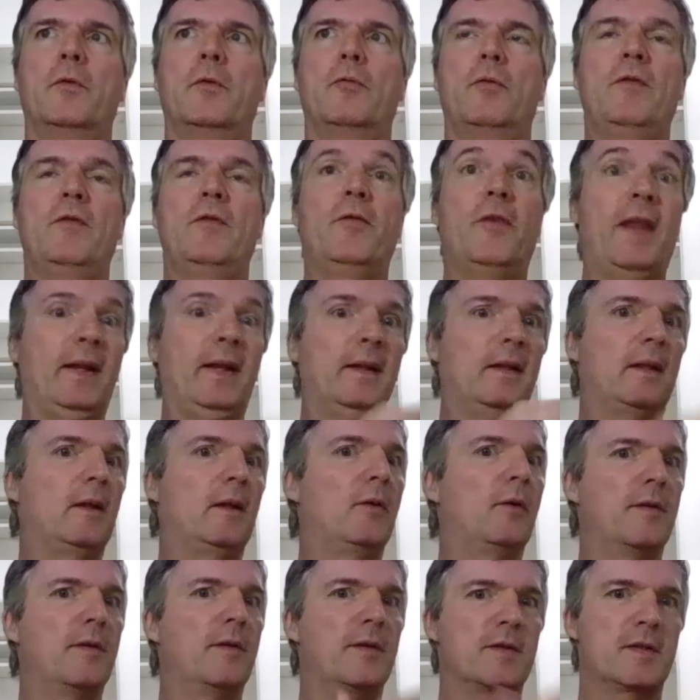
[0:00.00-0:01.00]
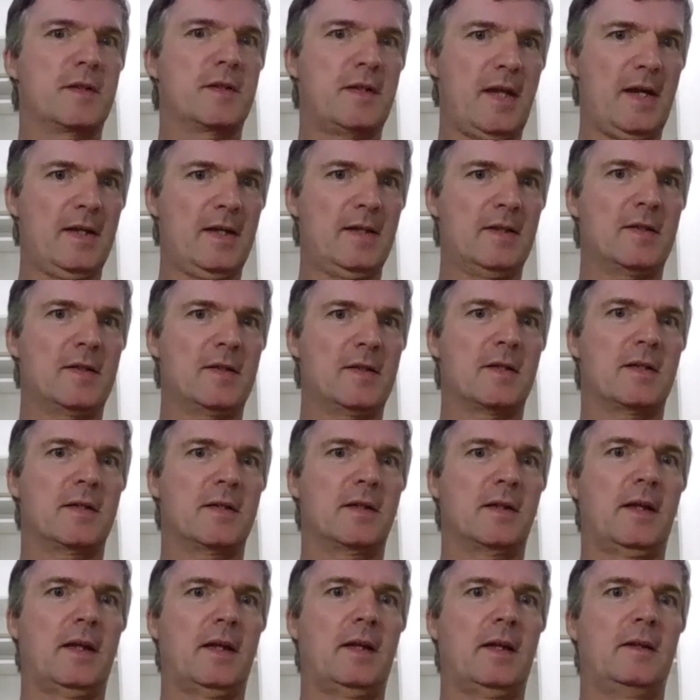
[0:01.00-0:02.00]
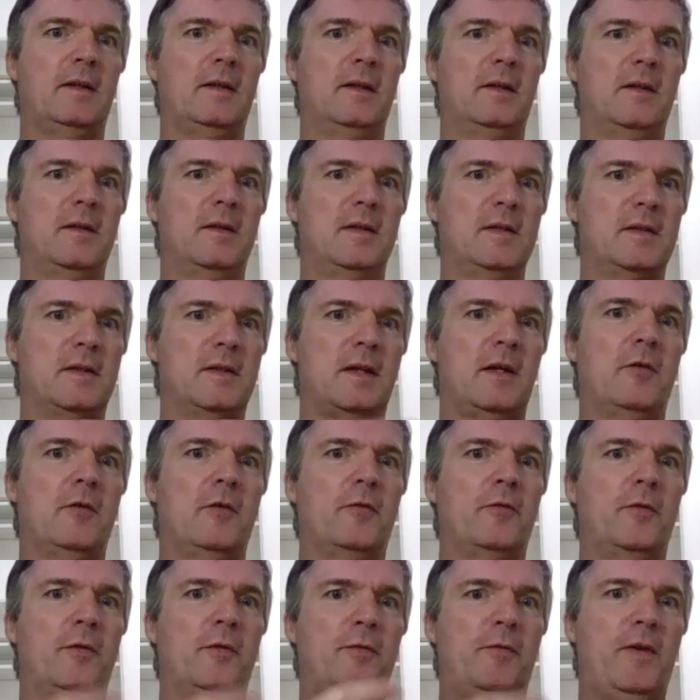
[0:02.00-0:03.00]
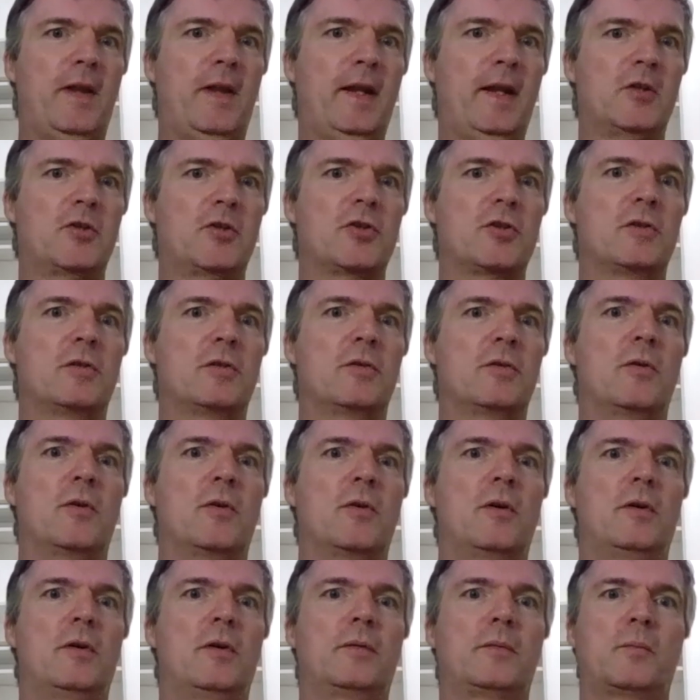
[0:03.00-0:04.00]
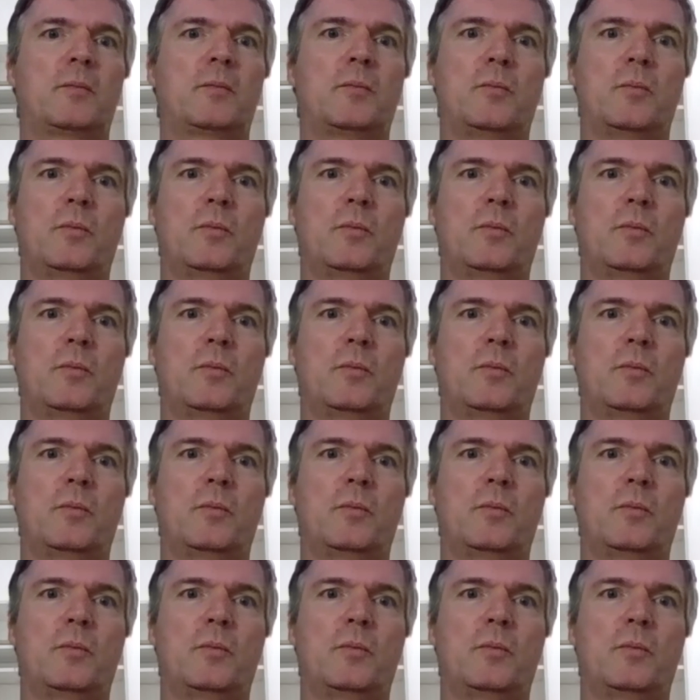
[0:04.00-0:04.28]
reflecting on this text. And this kind of reflection or